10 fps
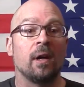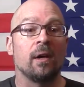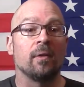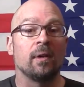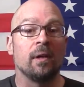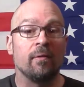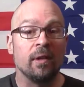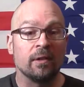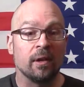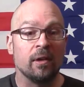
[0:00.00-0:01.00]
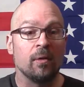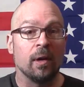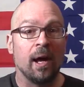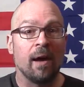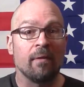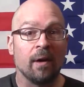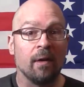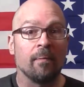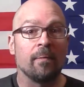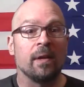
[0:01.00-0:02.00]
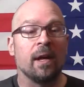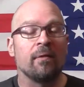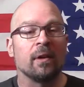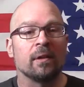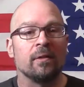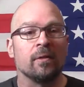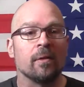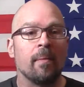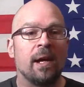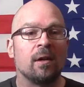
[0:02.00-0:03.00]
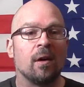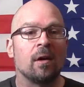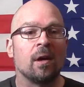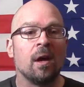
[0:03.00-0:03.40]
I don't need a visa to do it. I have a indefinite leave to remain card.